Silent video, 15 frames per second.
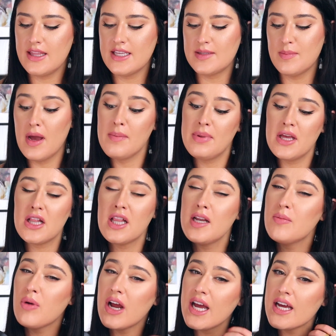This might be a
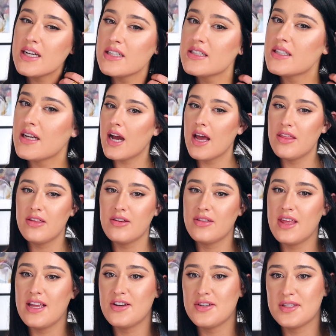clean brand. Either
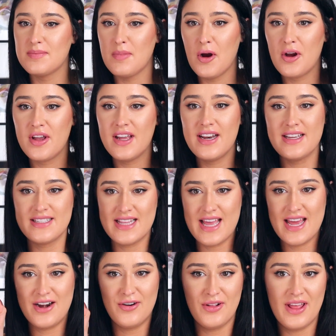they just market as that or